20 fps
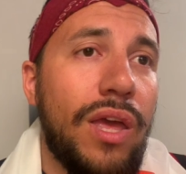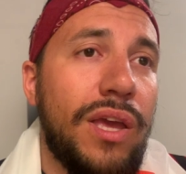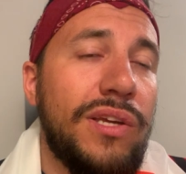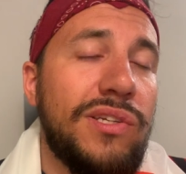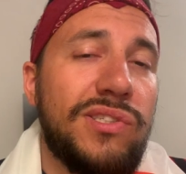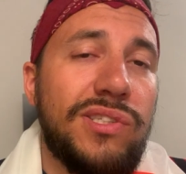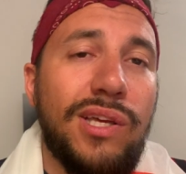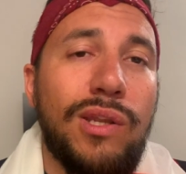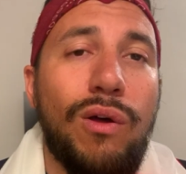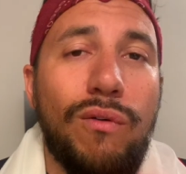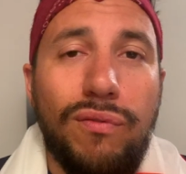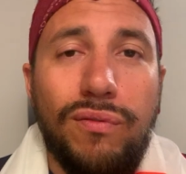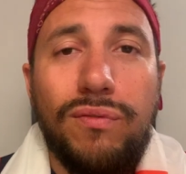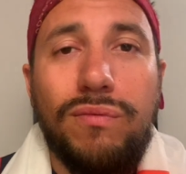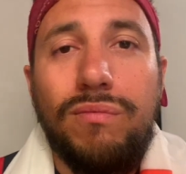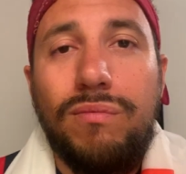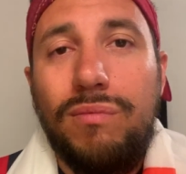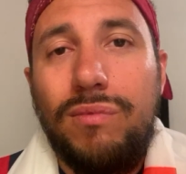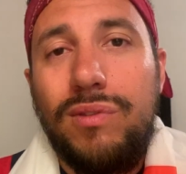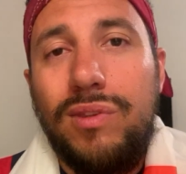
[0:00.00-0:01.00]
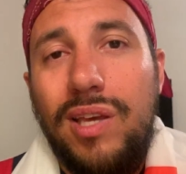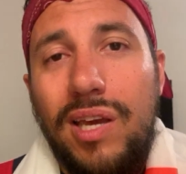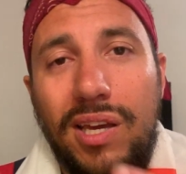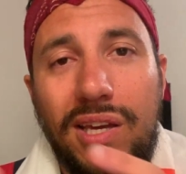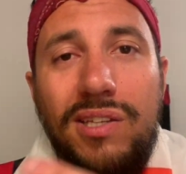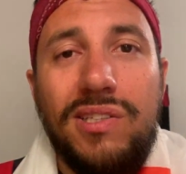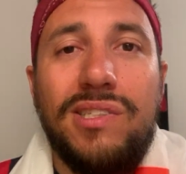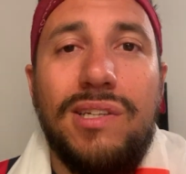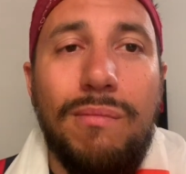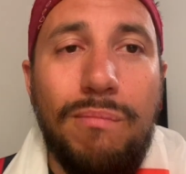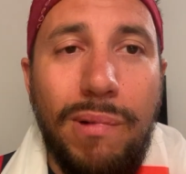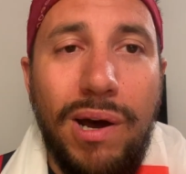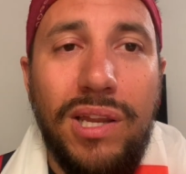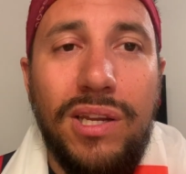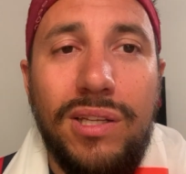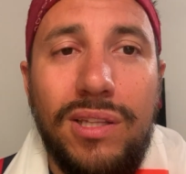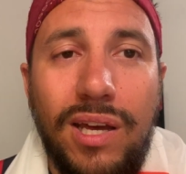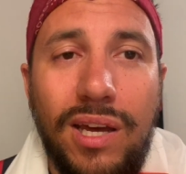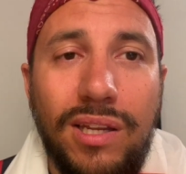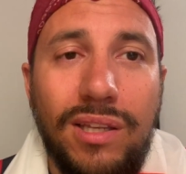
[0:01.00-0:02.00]
instead of taking
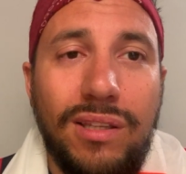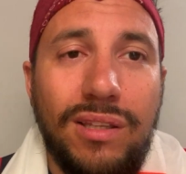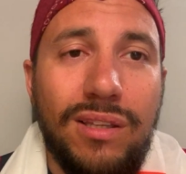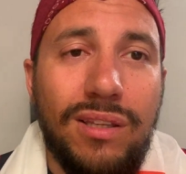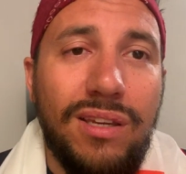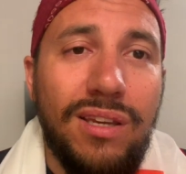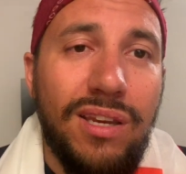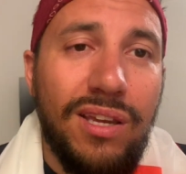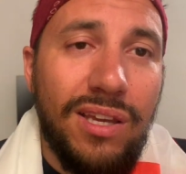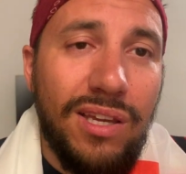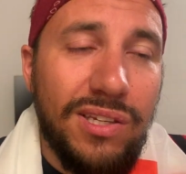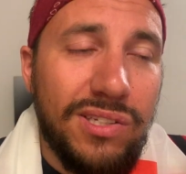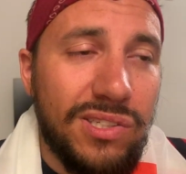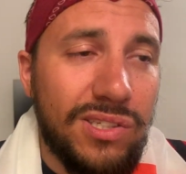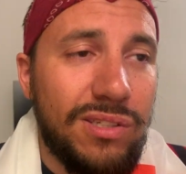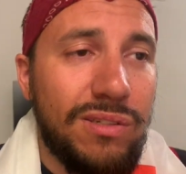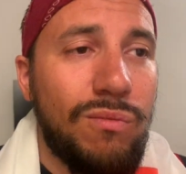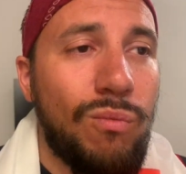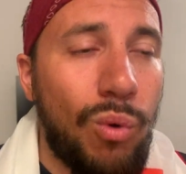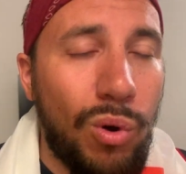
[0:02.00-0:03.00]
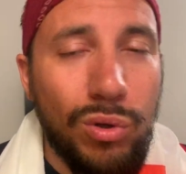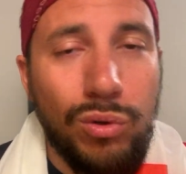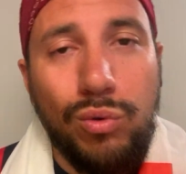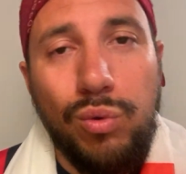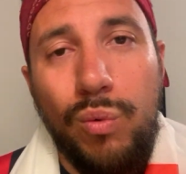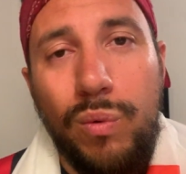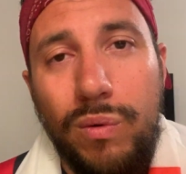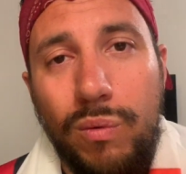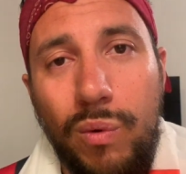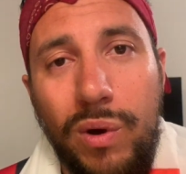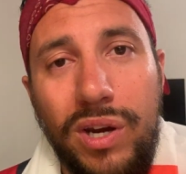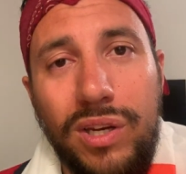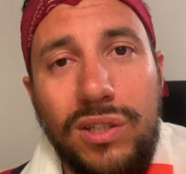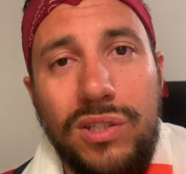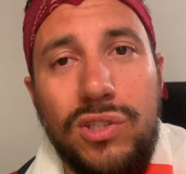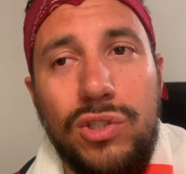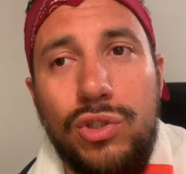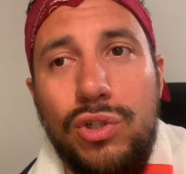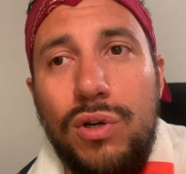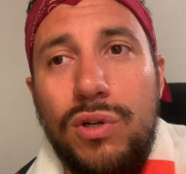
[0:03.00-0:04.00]
somebody that is want to wear
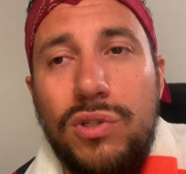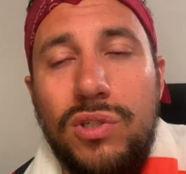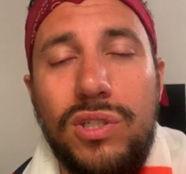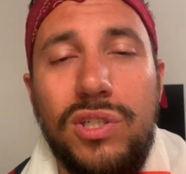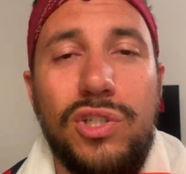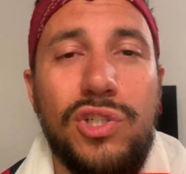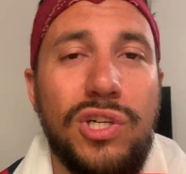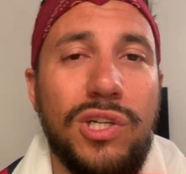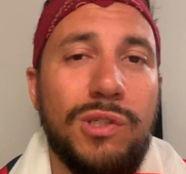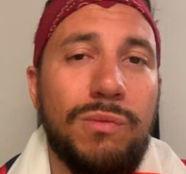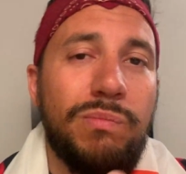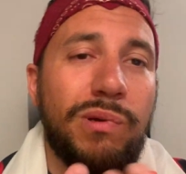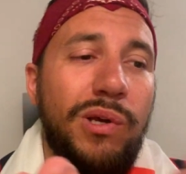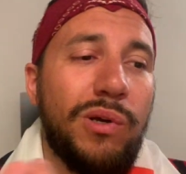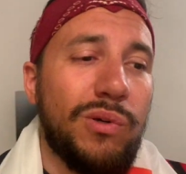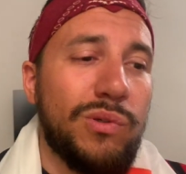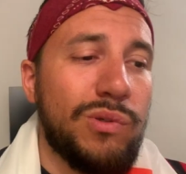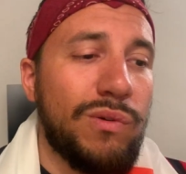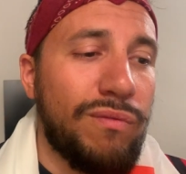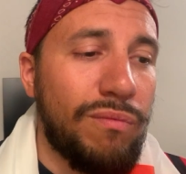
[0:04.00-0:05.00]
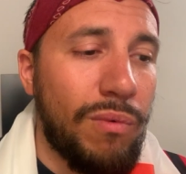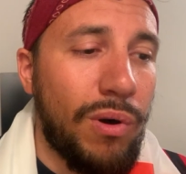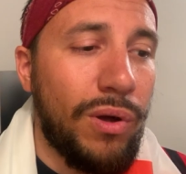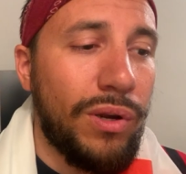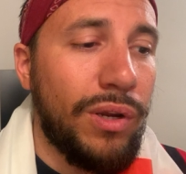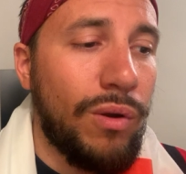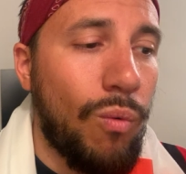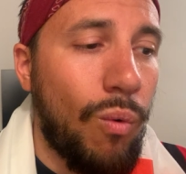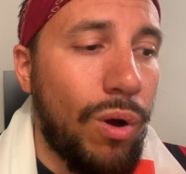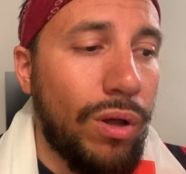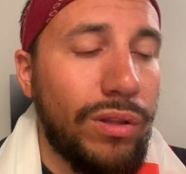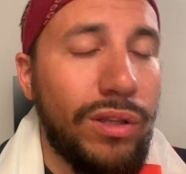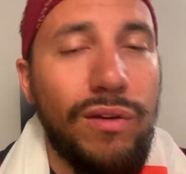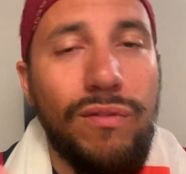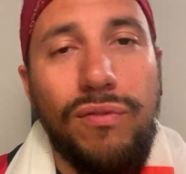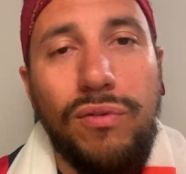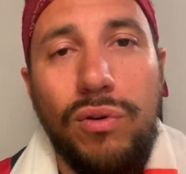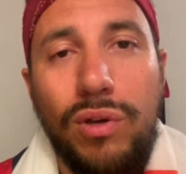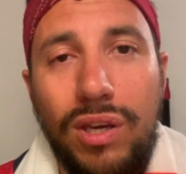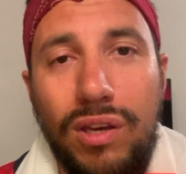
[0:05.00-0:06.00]
this jersey just because of money, what
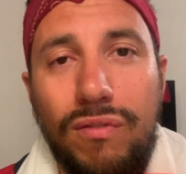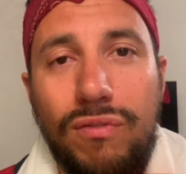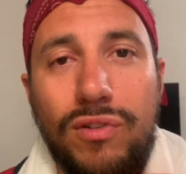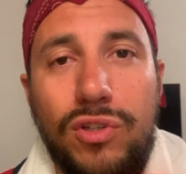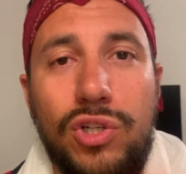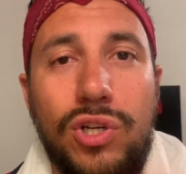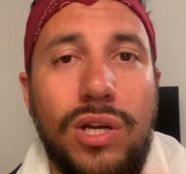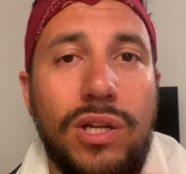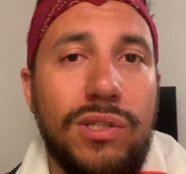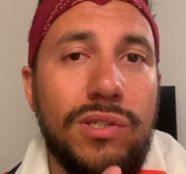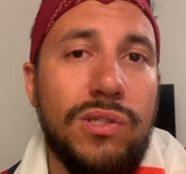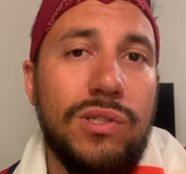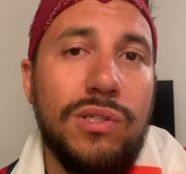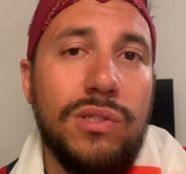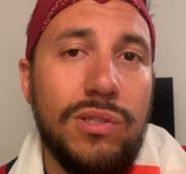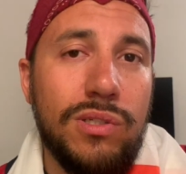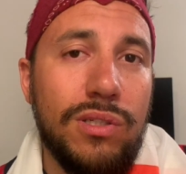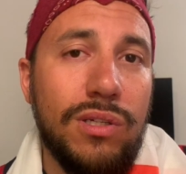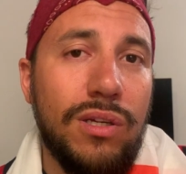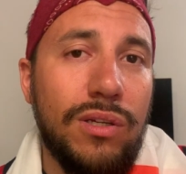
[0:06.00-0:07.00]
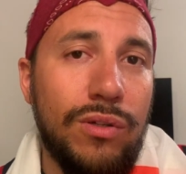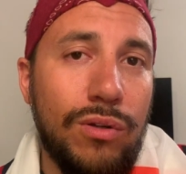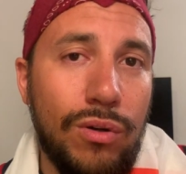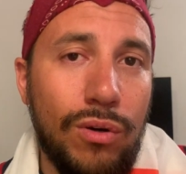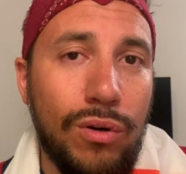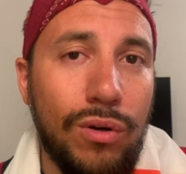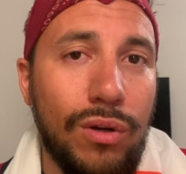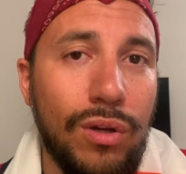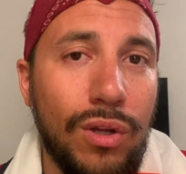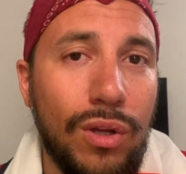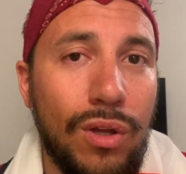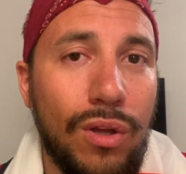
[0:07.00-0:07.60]
if you give chances, you know,